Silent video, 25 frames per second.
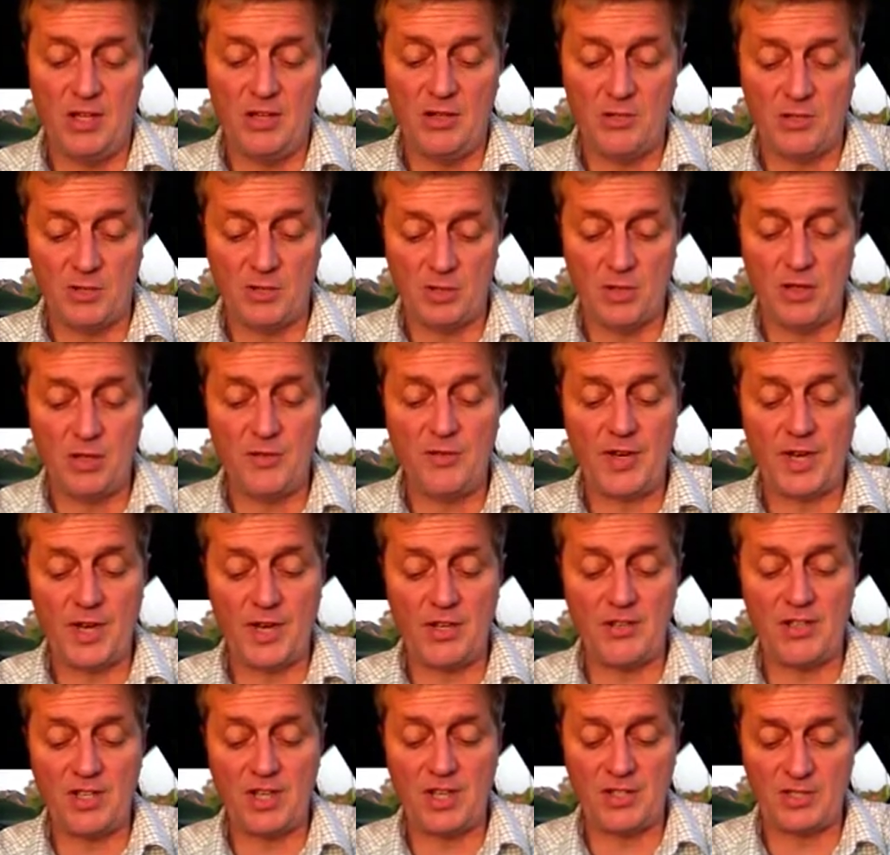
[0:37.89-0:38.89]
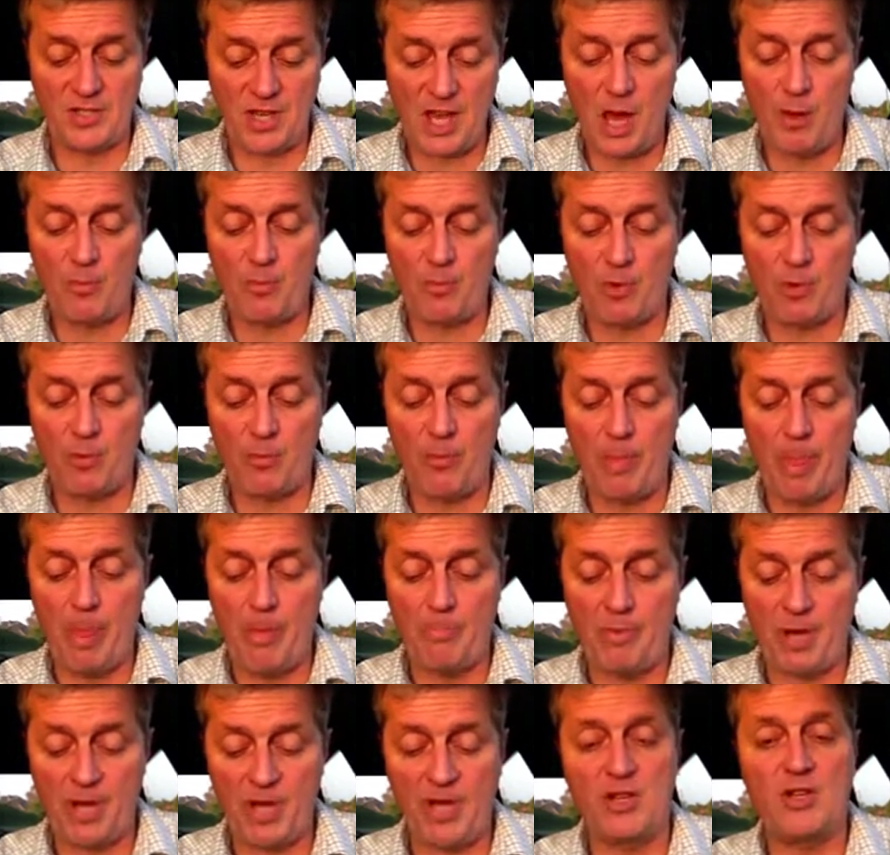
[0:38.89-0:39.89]
serve as an example
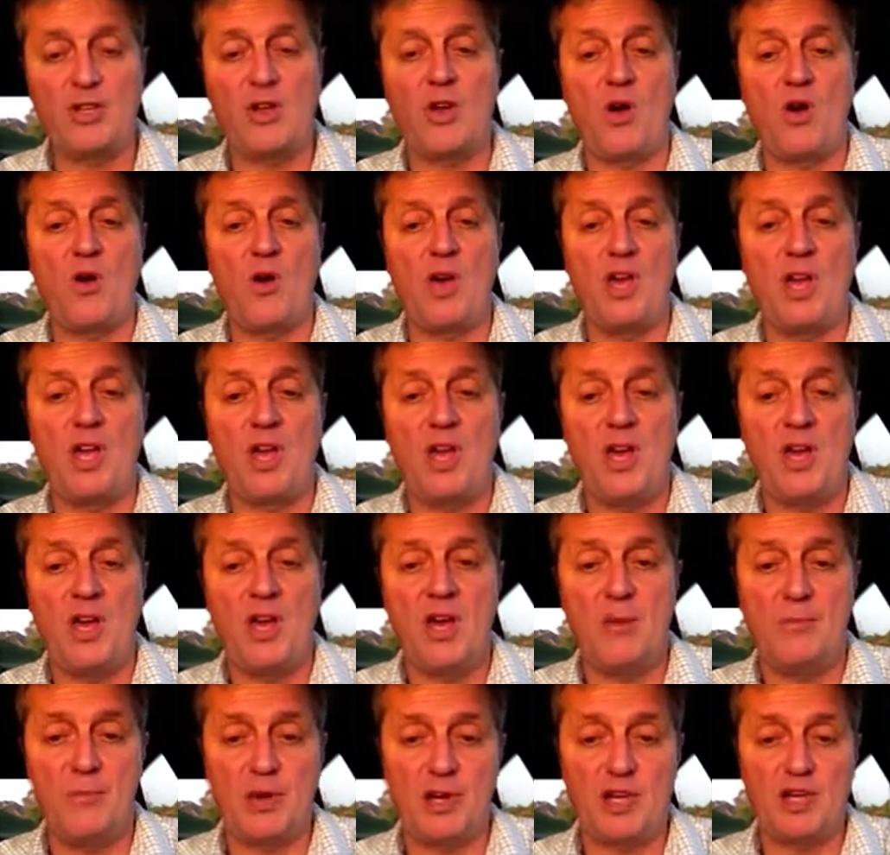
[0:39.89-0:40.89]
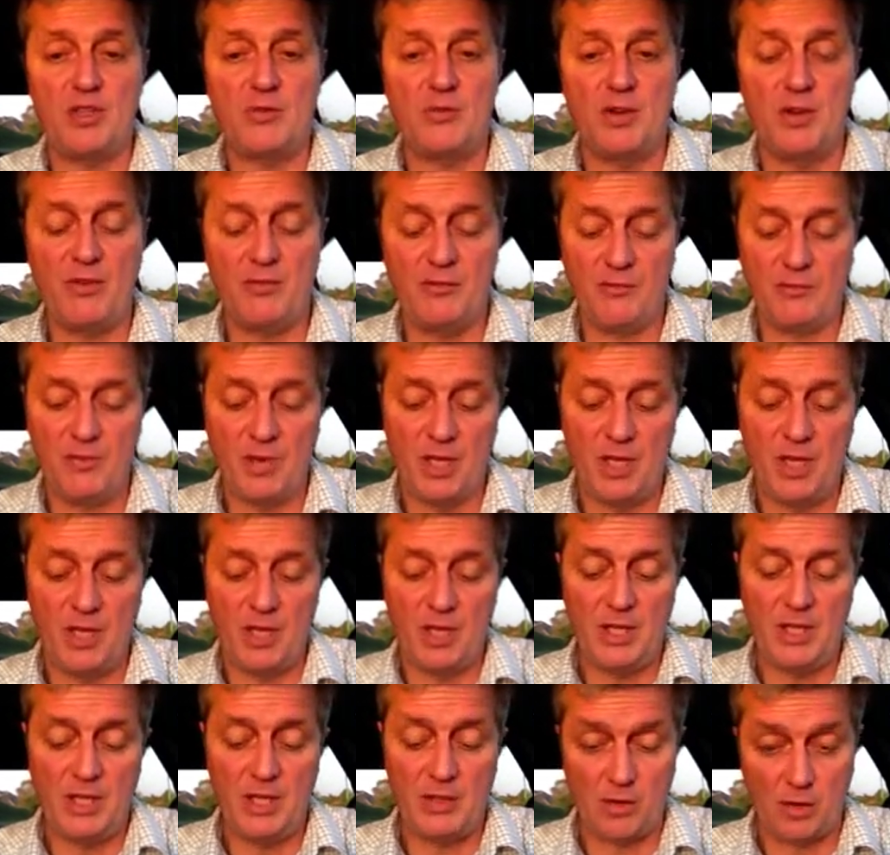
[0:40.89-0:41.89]
by undergoing a punishment of
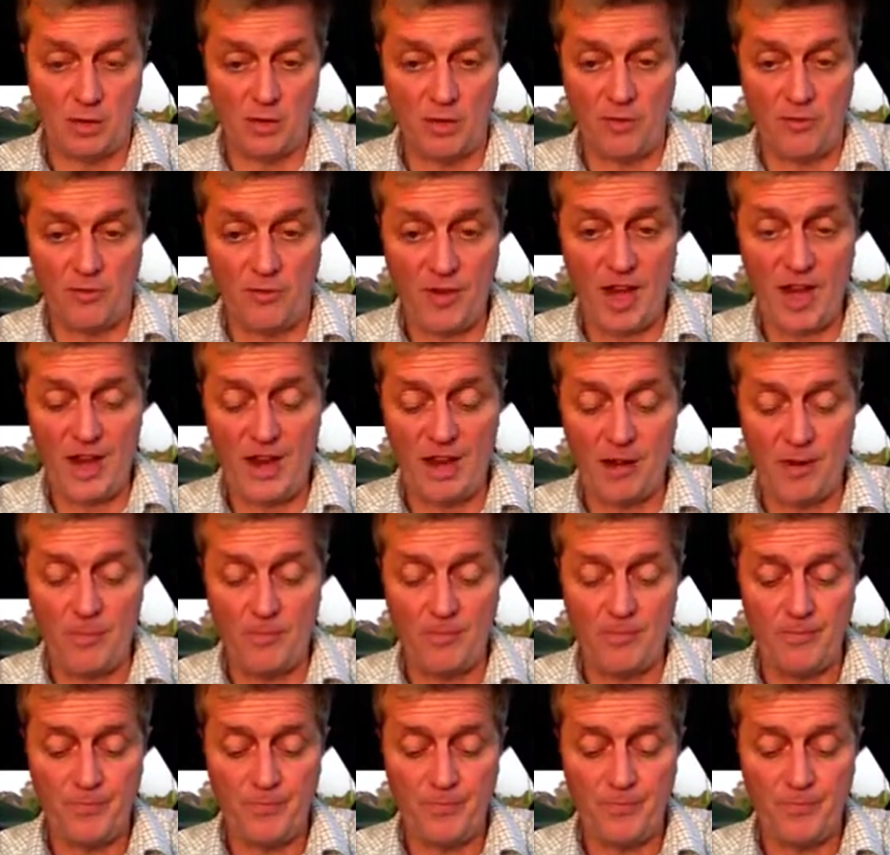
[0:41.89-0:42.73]
eternal fire."